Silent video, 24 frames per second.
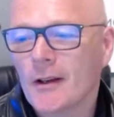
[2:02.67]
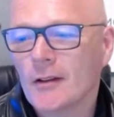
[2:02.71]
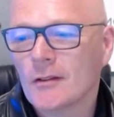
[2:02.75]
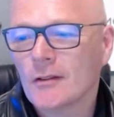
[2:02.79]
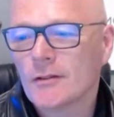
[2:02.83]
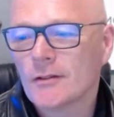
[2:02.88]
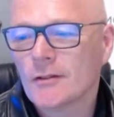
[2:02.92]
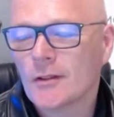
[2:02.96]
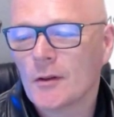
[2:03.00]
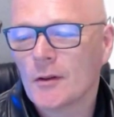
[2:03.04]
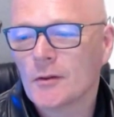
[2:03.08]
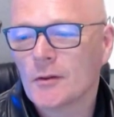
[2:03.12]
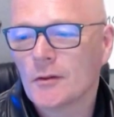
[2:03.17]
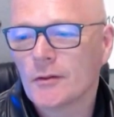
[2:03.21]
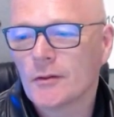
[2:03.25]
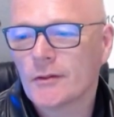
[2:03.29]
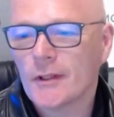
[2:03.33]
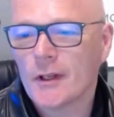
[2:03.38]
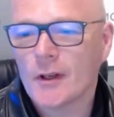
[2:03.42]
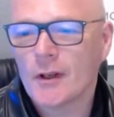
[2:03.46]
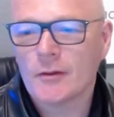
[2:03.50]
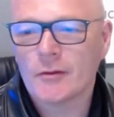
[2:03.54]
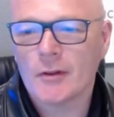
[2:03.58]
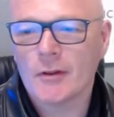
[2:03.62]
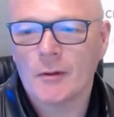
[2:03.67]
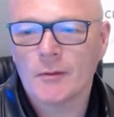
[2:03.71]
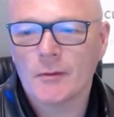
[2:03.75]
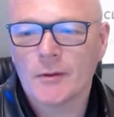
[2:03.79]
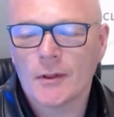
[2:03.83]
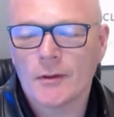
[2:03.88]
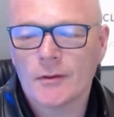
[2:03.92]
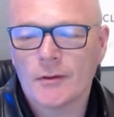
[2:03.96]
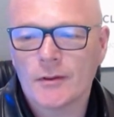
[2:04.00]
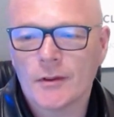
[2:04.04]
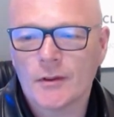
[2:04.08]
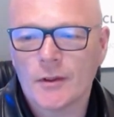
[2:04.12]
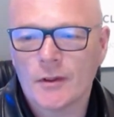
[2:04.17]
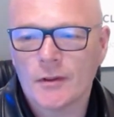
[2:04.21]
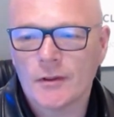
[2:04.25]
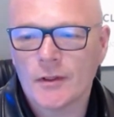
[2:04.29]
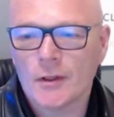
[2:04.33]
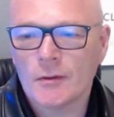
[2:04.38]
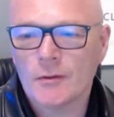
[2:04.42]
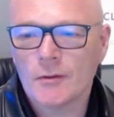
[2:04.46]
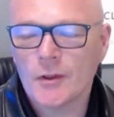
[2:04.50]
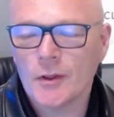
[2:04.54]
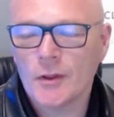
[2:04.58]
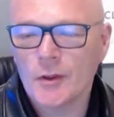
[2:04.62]
on social sales rep.
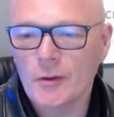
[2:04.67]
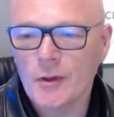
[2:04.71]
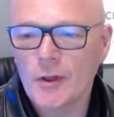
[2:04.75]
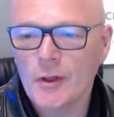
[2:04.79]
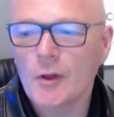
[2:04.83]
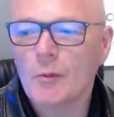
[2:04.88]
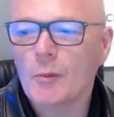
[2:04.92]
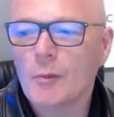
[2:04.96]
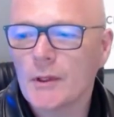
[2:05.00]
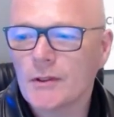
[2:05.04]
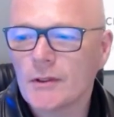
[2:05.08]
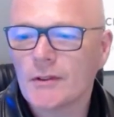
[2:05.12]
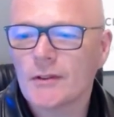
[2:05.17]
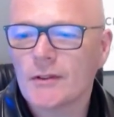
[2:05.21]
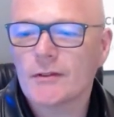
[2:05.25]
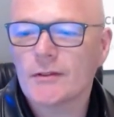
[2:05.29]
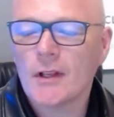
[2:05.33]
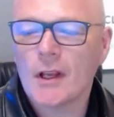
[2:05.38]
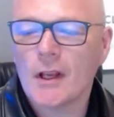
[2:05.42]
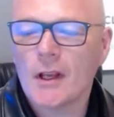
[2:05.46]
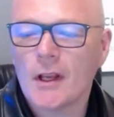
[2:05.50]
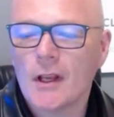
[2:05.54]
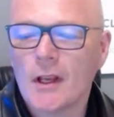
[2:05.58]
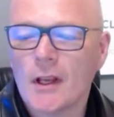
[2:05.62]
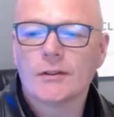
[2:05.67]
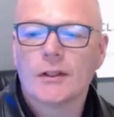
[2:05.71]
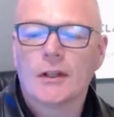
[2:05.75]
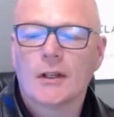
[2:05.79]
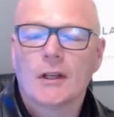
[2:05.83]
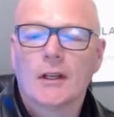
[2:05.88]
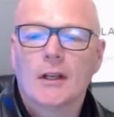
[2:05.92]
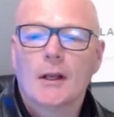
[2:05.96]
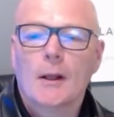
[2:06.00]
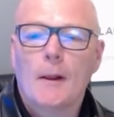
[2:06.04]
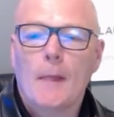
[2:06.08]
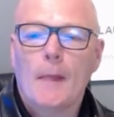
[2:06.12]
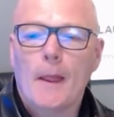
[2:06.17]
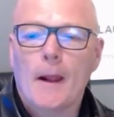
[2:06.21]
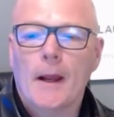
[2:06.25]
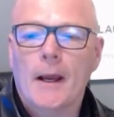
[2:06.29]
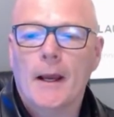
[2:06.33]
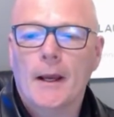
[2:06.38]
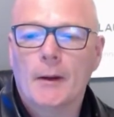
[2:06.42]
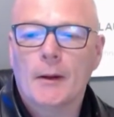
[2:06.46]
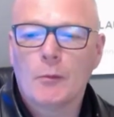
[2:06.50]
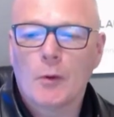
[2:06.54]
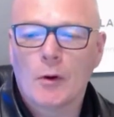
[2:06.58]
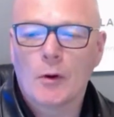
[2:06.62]
So 2 new business sales
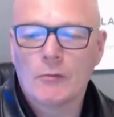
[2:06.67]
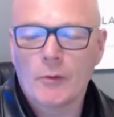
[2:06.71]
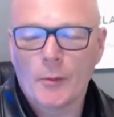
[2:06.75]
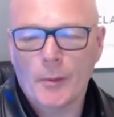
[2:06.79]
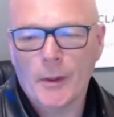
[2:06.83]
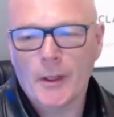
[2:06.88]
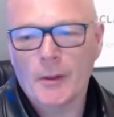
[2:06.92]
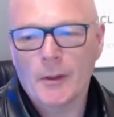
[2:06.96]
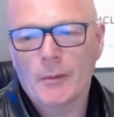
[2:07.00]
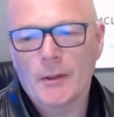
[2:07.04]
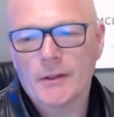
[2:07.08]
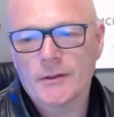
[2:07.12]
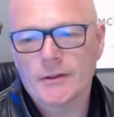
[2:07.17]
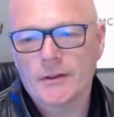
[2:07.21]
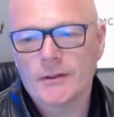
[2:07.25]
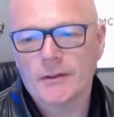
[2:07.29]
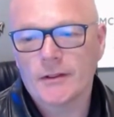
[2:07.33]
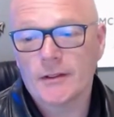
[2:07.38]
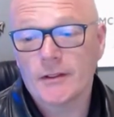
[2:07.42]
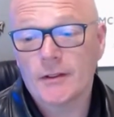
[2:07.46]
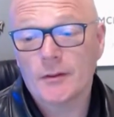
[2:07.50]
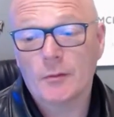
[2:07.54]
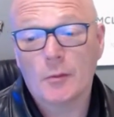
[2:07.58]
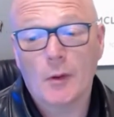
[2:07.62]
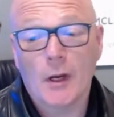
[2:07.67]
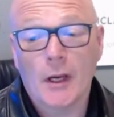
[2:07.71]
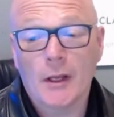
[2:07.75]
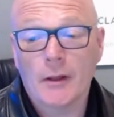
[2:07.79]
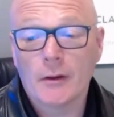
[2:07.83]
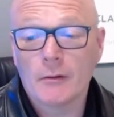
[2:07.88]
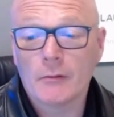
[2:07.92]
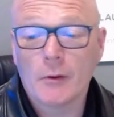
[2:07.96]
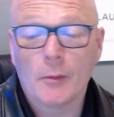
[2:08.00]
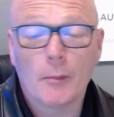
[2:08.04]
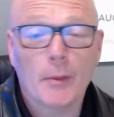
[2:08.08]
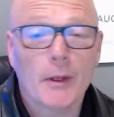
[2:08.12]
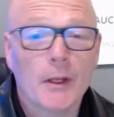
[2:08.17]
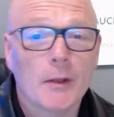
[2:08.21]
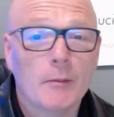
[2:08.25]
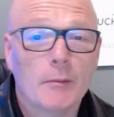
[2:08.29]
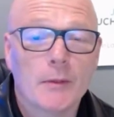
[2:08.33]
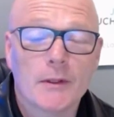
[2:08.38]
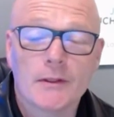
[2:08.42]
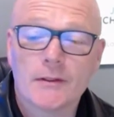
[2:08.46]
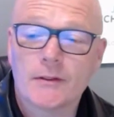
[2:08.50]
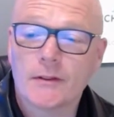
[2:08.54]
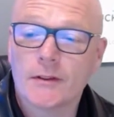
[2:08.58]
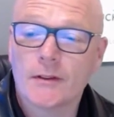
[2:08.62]
and 1 repeat business. This is why the repeat
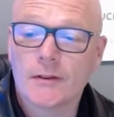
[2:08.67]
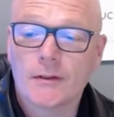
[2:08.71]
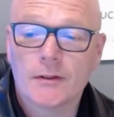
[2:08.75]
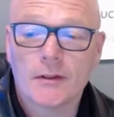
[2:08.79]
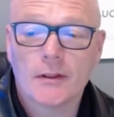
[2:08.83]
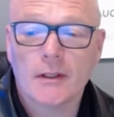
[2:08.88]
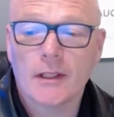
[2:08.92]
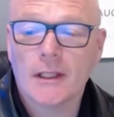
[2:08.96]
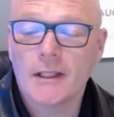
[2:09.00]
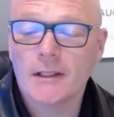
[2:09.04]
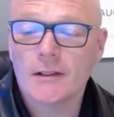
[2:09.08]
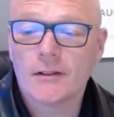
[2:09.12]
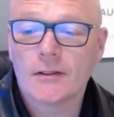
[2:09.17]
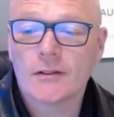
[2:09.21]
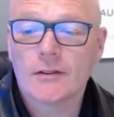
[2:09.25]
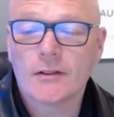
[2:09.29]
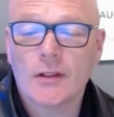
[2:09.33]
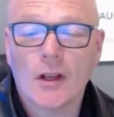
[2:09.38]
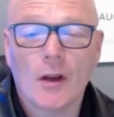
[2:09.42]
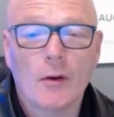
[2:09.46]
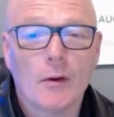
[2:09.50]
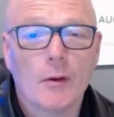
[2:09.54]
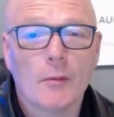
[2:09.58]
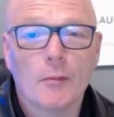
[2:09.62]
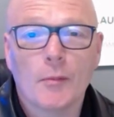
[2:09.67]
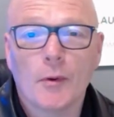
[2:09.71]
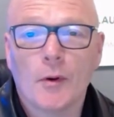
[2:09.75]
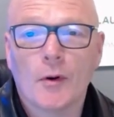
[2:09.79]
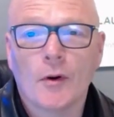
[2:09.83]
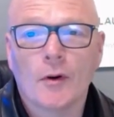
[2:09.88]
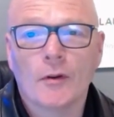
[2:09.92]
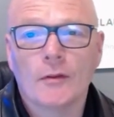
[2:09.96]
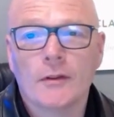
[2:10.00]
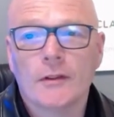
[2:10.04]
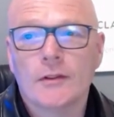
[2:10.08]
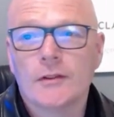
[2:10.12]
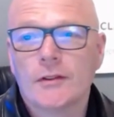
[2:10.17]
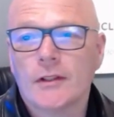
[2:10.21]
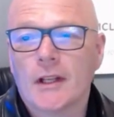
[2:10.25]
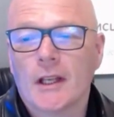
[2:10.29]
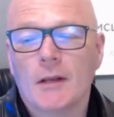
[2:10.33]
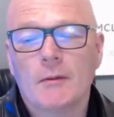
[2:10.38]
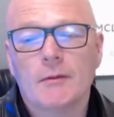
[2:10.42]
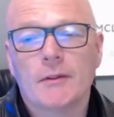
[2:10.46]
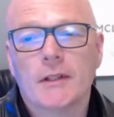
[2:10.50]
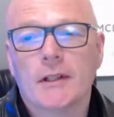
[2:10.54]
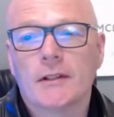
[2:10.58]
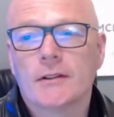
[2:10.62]
business is so important. It just
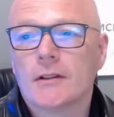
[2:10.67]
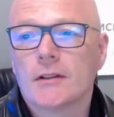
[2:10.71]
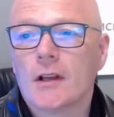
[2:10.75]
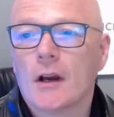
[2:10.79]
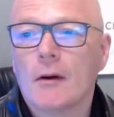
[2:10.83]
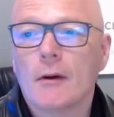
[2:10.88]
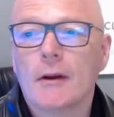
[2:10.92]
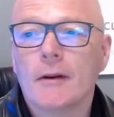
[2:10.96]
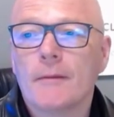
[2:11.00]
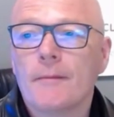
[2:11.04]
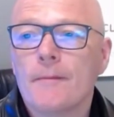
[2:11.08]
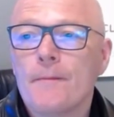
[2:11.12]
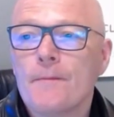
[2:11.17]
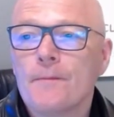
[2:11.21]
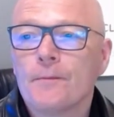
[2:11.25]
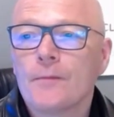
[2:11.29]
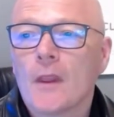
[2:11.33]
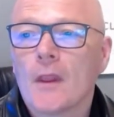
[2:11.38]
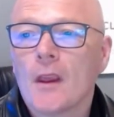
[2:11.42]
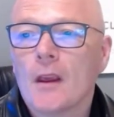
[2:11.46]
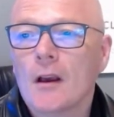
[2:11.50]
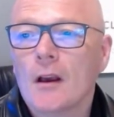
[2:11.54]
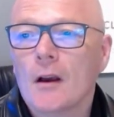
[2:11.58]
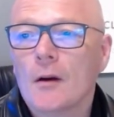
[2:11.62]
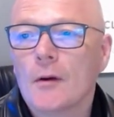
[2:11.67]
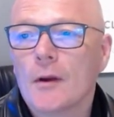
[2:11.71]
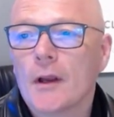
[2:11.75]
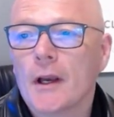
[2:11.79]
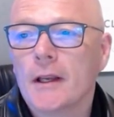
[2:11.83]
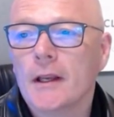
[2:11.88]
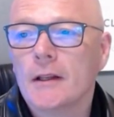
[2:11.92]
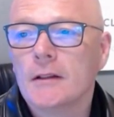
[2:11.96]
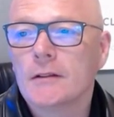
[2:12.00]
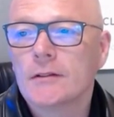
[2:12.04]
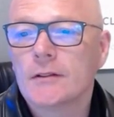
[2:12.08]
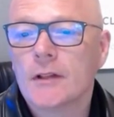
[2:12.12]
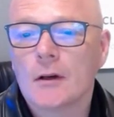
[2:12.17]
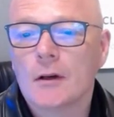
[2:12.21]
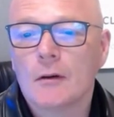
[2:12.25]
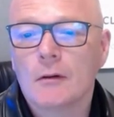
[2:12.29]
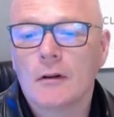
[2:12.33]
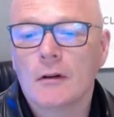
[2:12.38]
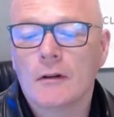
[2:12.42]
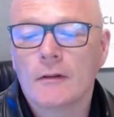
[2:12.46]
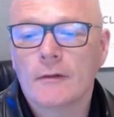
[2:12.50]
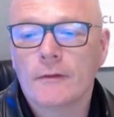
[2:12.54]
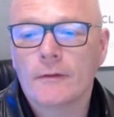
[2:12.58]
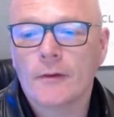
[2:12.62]
keeps things going. Okay,
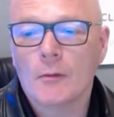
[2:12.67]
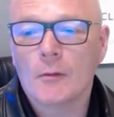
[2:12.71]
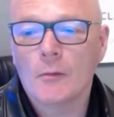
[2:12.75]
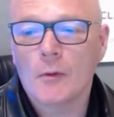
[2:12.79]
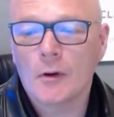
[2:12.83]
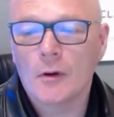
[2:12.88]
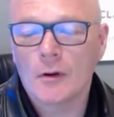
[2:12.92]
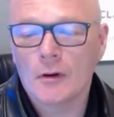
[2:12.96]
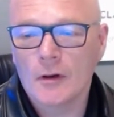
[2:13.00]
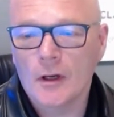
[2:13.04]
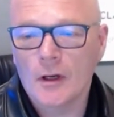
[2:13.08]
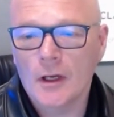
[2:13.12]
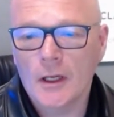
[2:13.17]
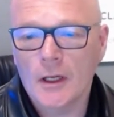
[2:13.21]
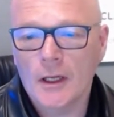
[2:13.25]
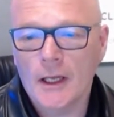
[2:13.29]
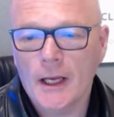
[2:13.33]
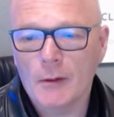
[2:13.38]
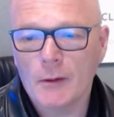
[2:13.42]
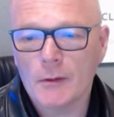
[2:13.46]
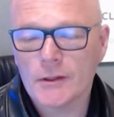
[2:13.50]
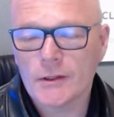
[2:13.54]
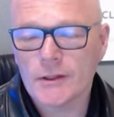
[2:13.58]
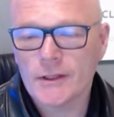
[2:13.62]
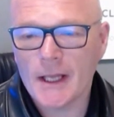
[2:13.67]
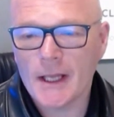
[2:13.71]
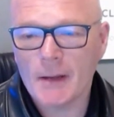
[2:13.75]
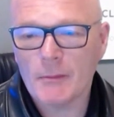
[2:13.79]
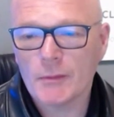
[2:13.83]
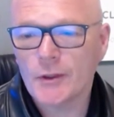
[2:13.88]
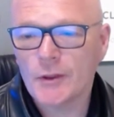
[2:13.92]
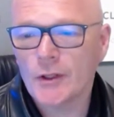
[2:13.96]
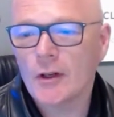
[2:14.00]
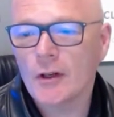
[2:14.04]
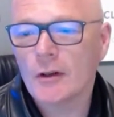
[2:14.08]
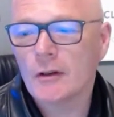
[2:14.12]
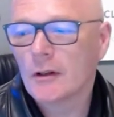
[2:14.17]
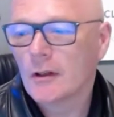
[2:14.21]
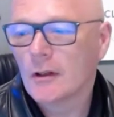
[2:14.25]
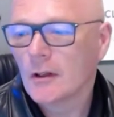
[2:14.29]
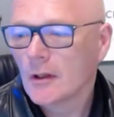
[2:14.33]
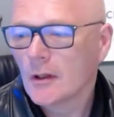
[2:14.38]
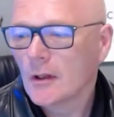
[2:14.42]
so from our snapshot,